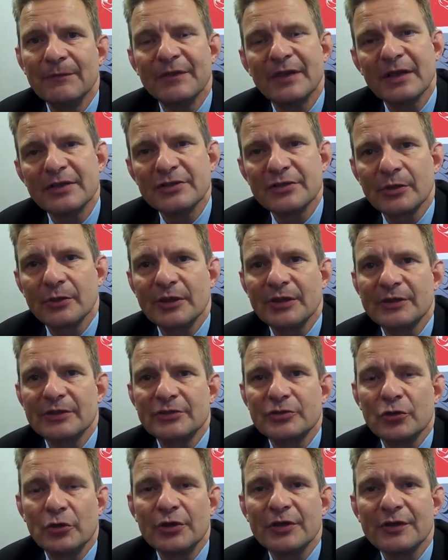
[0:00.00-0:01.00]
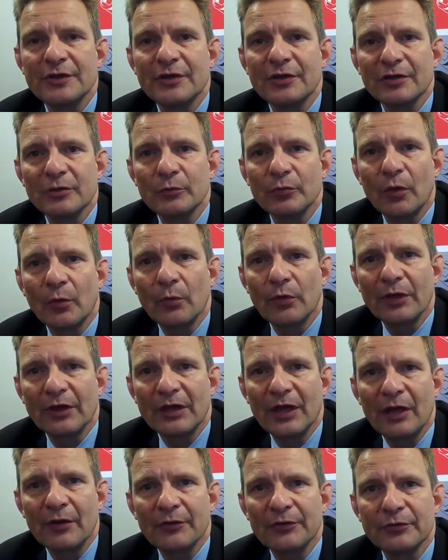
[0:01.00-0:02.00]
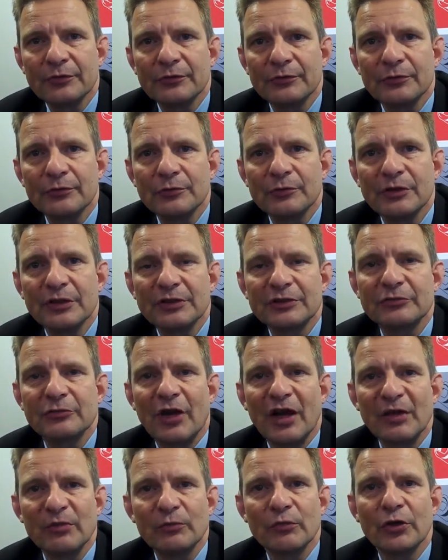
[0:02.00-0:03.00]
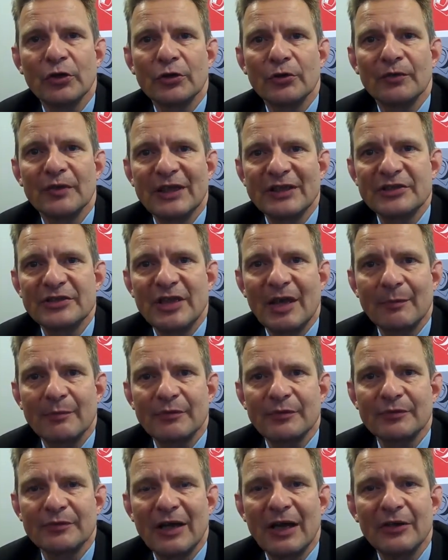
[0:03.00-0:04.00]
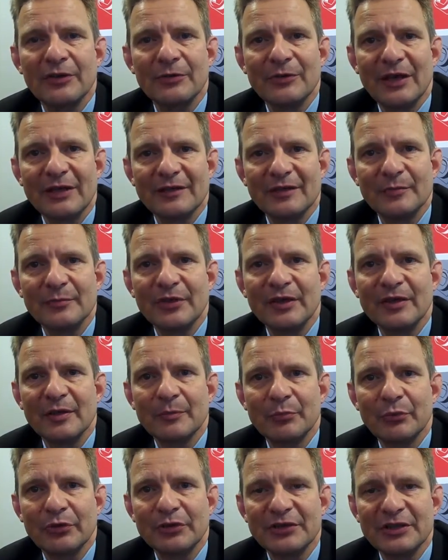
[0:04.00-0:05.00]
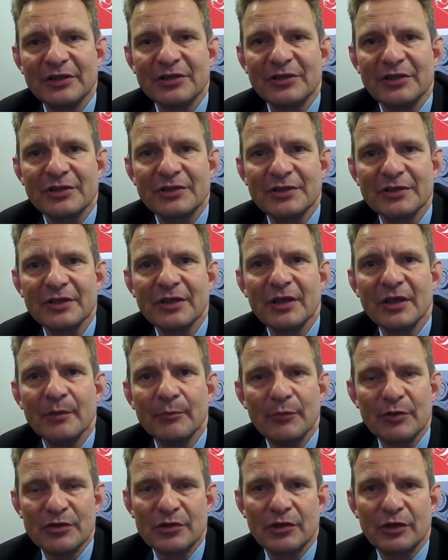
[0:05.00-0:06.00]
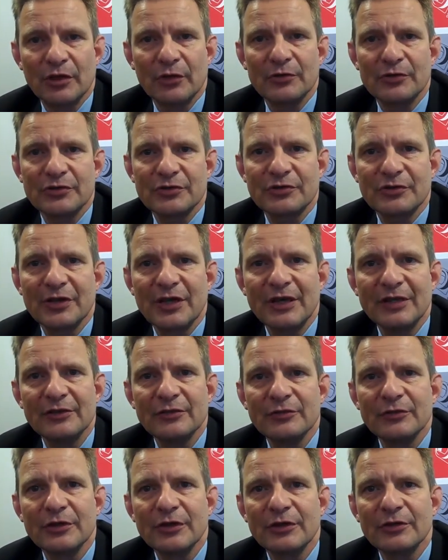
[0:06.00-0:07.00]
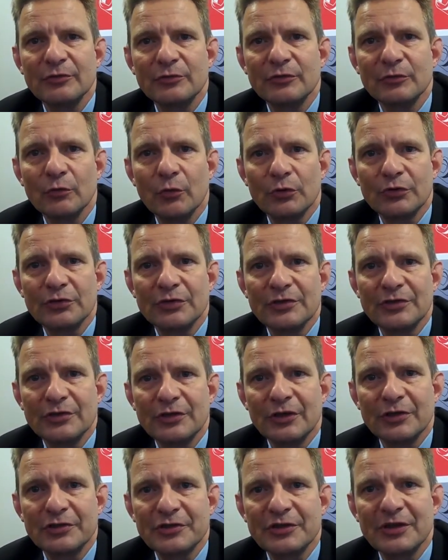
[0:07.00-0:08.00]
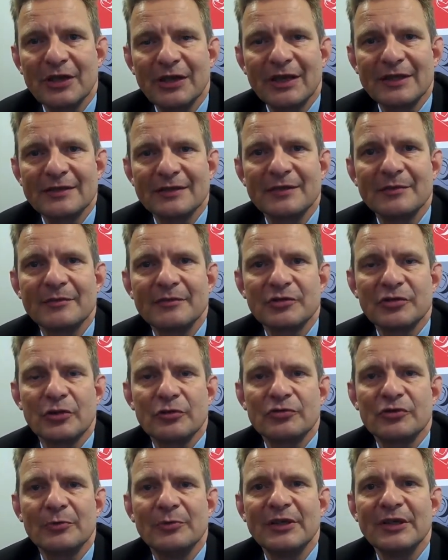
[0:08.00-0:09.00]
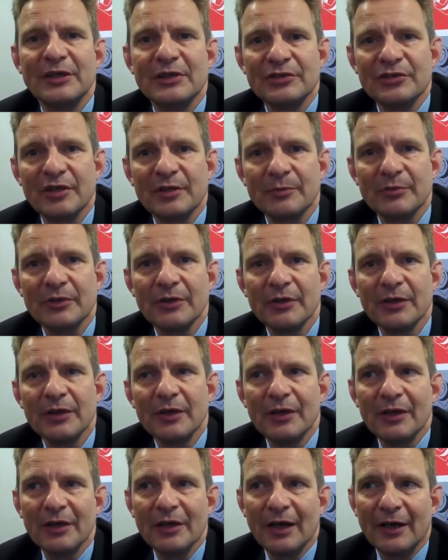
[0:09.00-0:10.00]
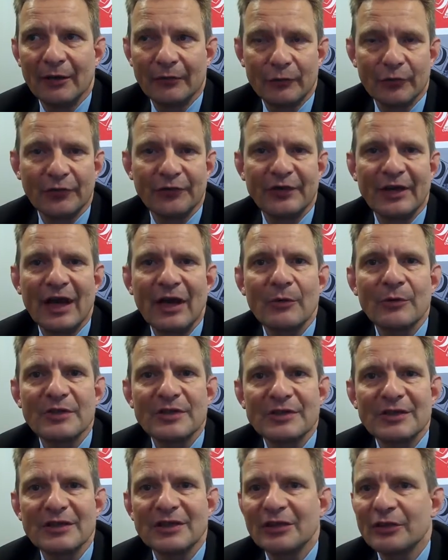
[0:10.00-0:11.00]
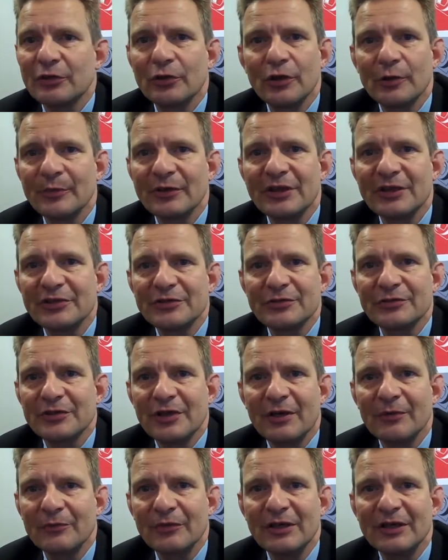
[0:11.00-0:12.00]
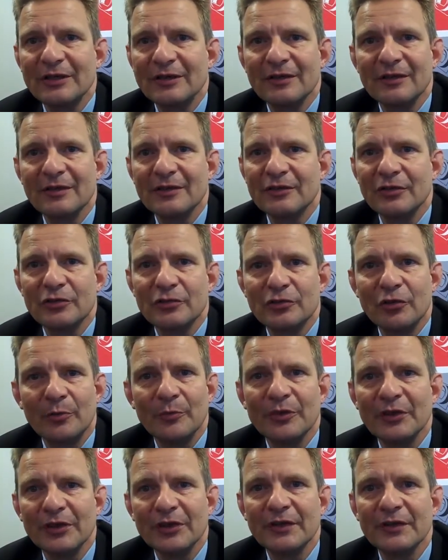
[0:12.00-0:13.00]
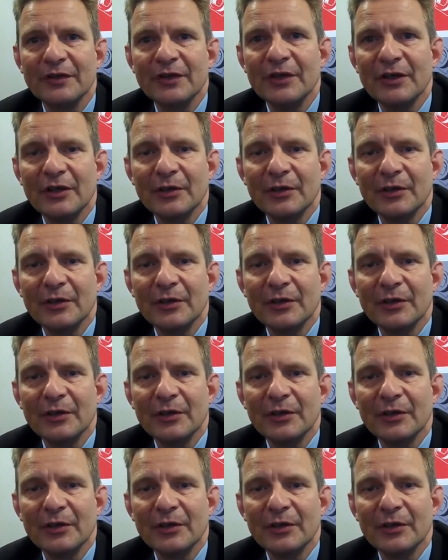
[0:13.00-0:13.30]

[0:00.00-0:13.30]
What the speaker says: And so I joined the World Water Council to try and work on that chapter of how you actually bring the politicians much closer into the water discussion mm-hmm. and actually yeah. show some leadership. And of course now we see that the urban issues are really the dominant,